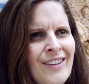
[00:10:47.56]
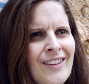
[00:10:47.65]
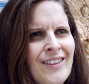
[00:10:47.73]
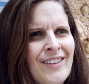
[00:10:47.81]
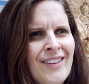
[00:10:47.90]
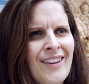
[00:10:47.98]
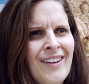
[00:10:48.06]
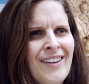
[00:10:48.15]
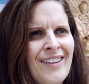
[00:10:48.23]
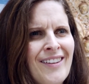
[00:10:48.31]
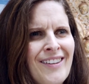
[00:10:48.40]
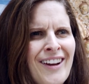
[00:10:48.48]
is
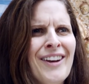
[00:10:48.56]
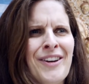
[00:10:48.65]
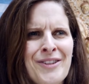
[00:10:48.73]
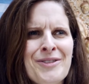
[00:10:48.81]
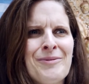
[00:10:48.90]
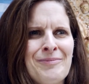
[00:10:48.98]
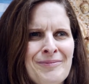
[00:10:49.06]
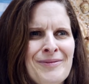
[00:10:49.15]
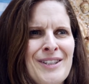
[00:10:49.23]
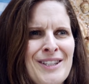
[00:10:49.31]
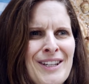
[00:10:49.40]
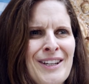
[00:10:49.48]
uh, kind of awesome
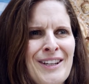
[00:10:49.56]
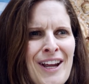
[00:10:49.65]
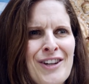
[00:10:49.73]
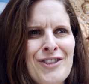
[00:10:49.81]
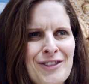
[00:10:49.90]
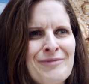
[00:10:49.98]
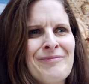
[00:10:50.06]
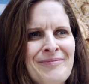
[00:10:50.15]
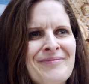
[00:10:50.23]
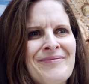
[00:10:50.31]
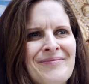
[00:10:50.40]
to see it in action